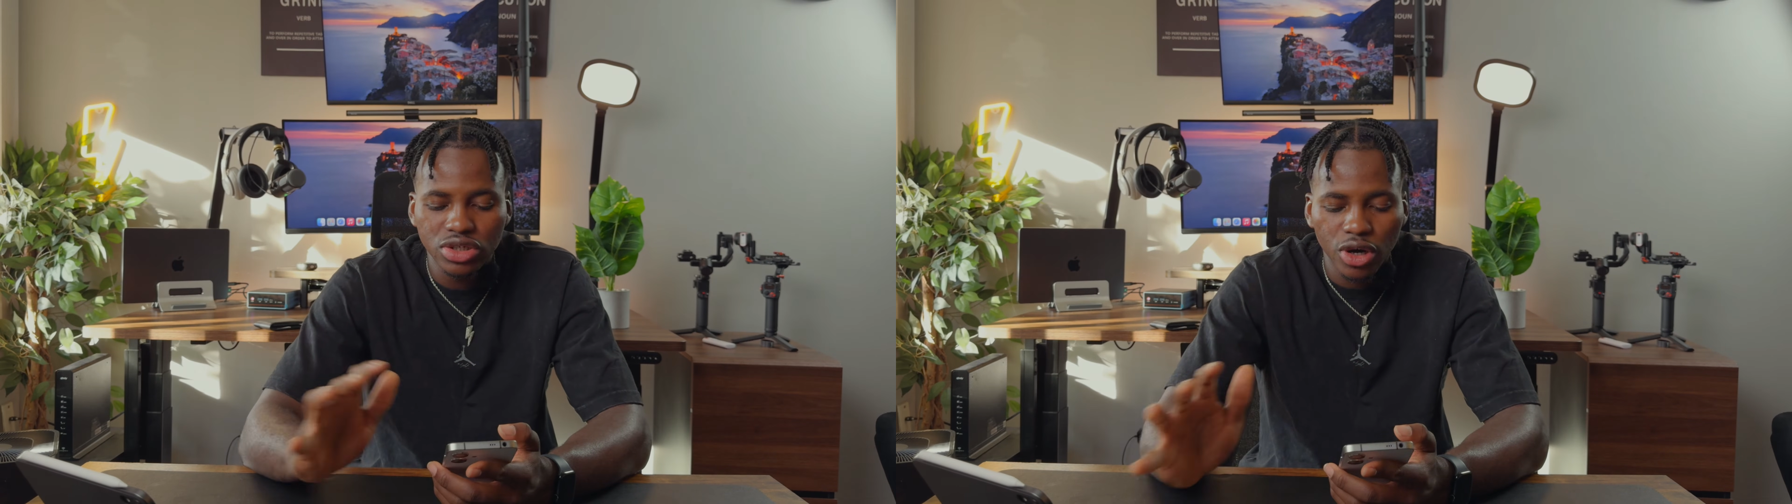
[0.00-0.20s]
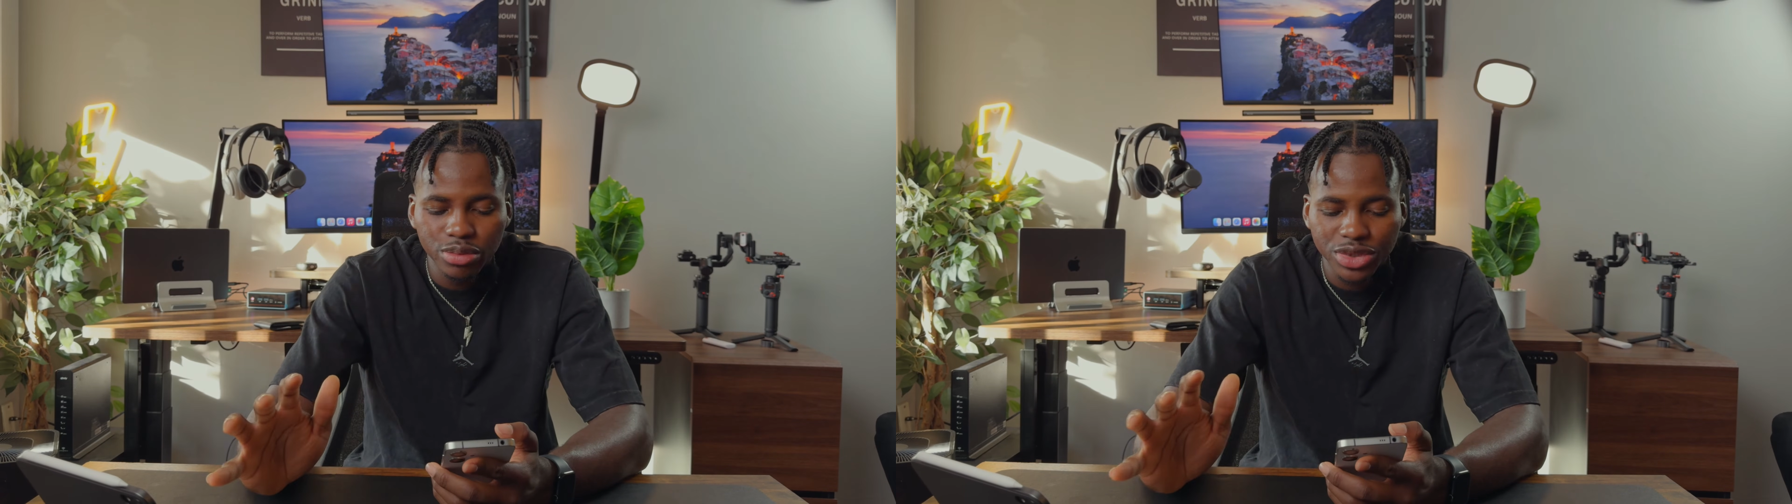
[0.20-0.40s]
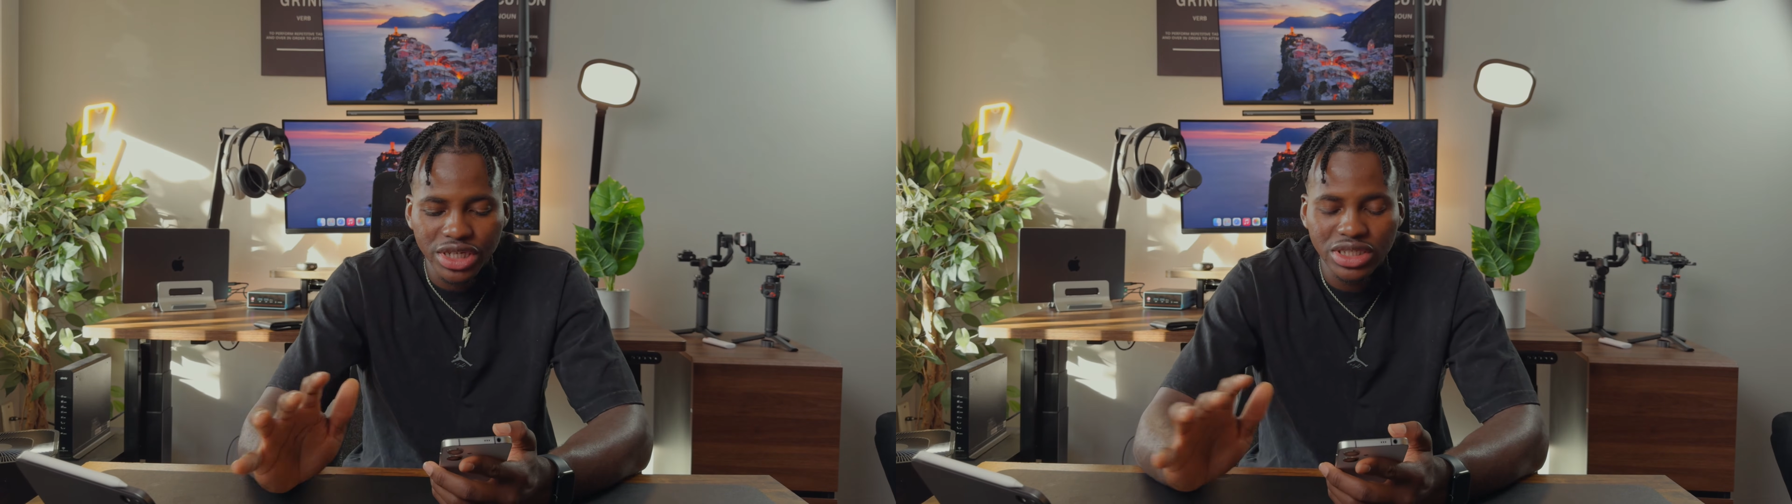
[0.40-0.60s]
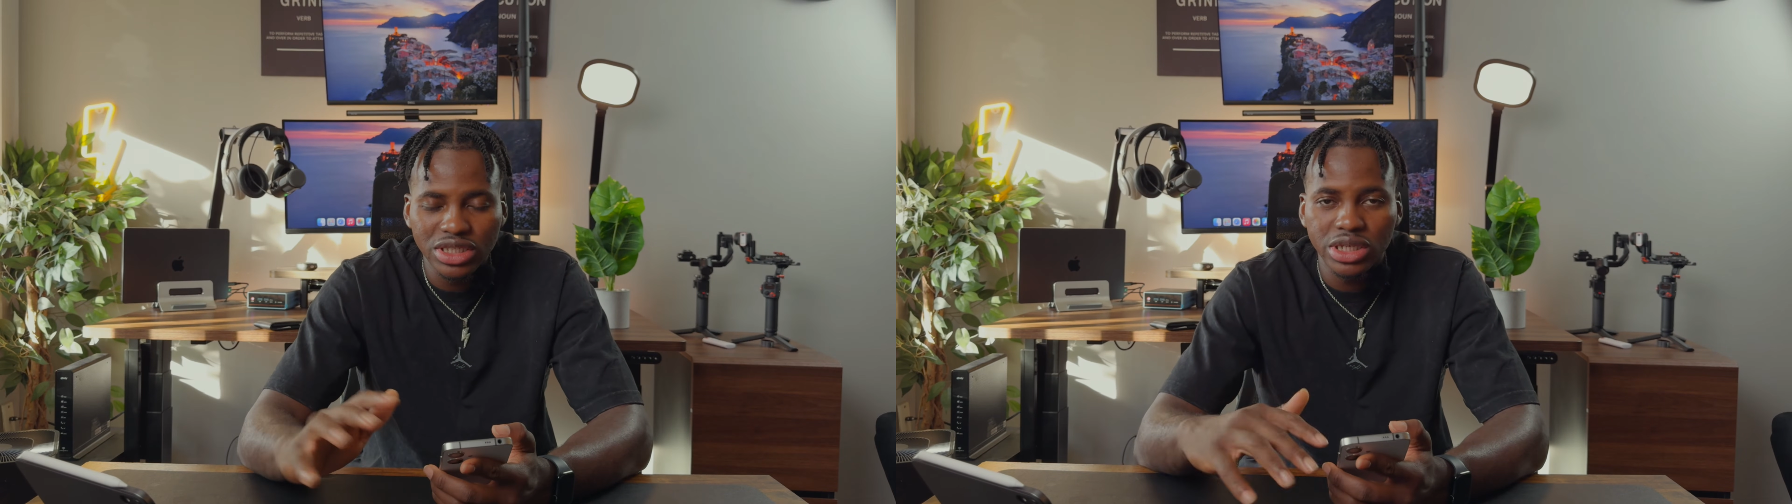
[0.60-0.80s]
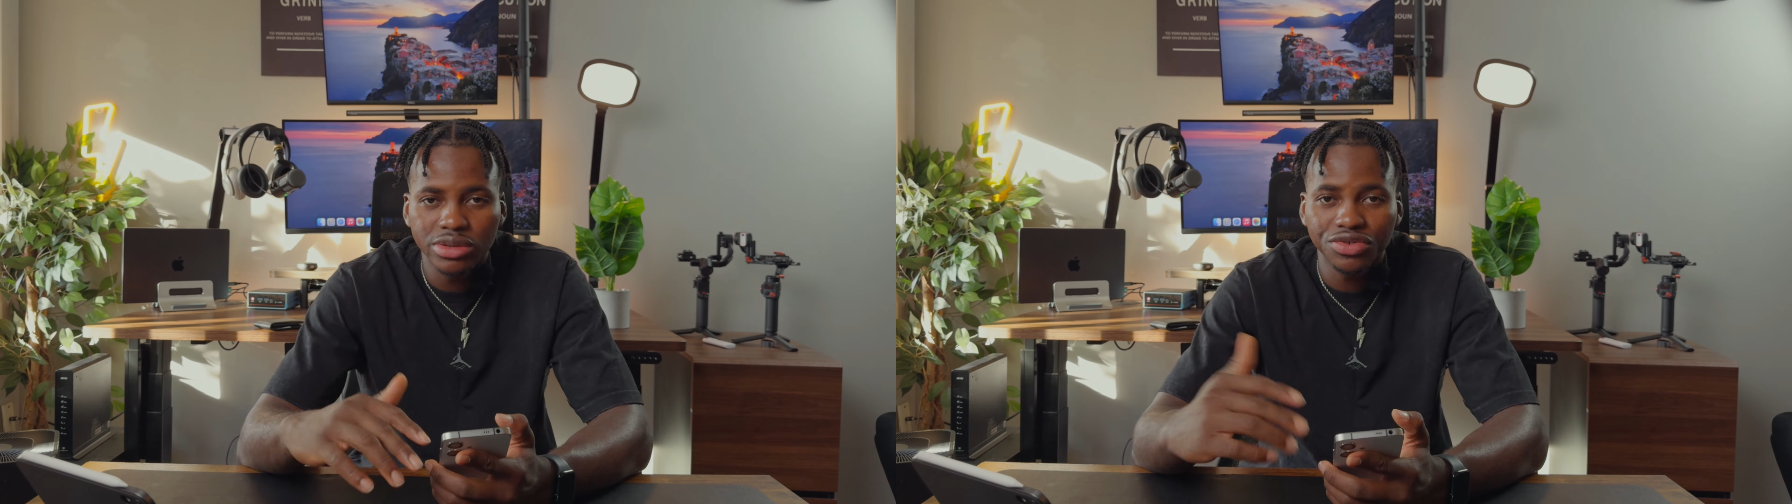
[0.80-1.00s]
updates in
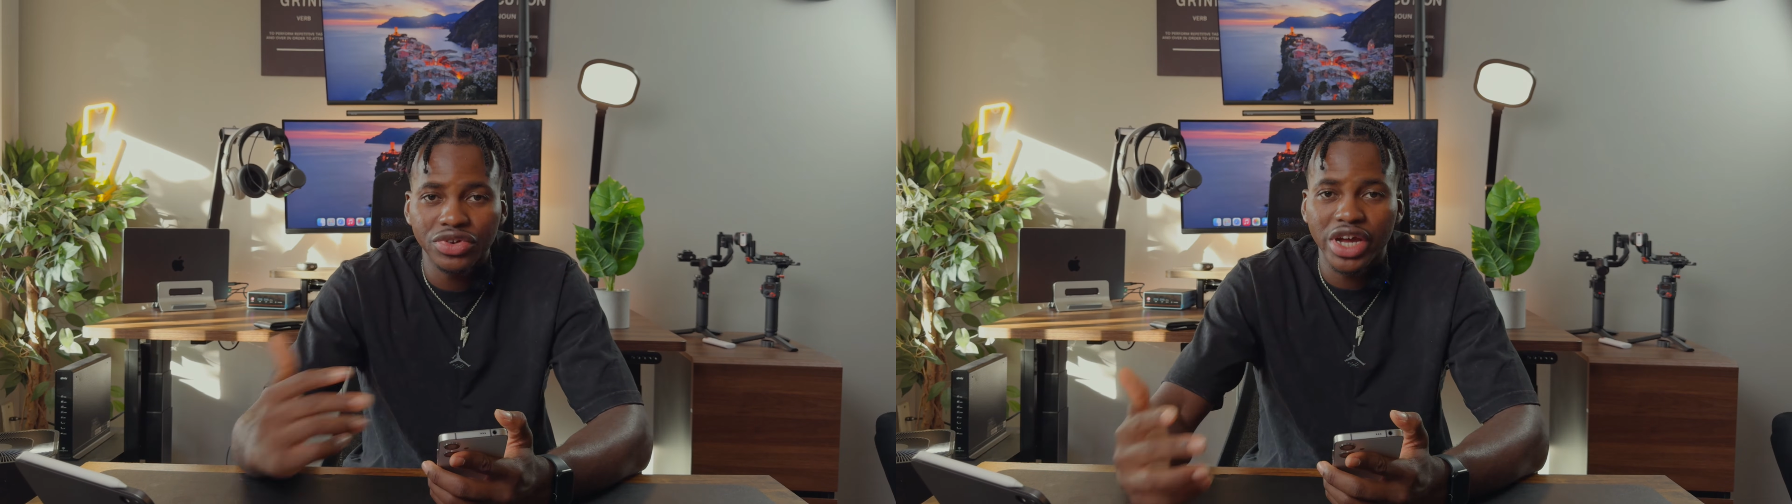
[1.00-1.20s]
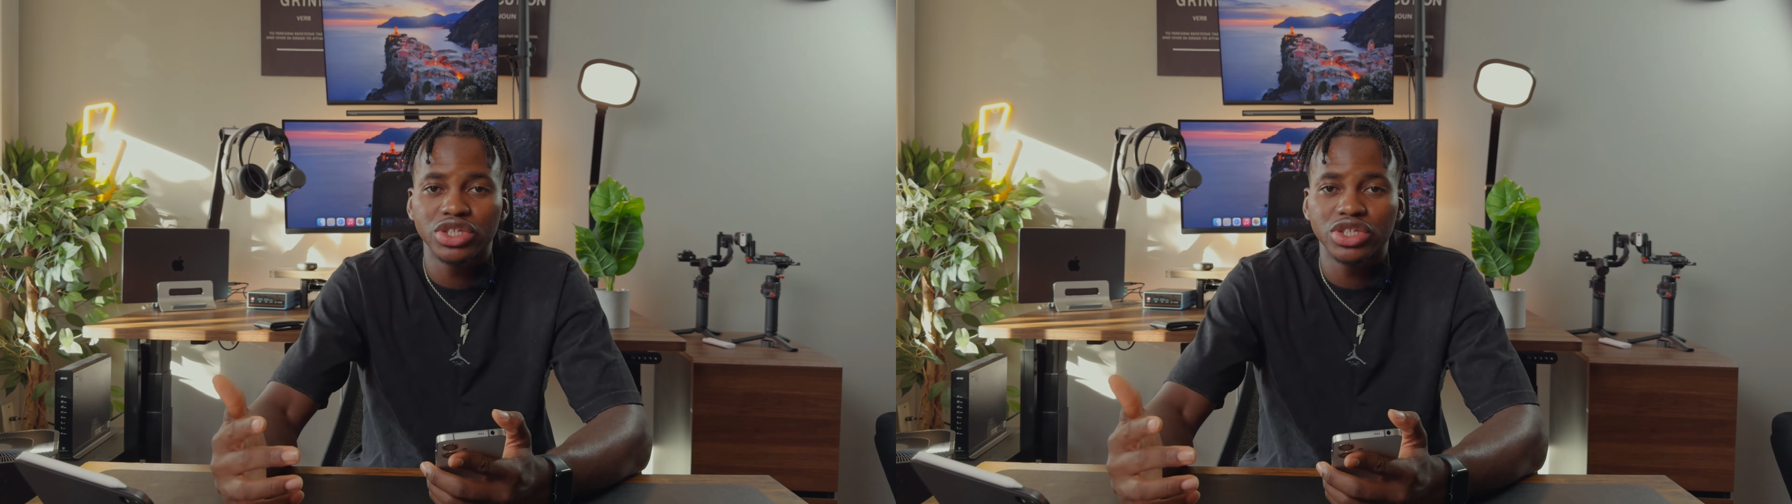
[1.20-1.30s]
terms of like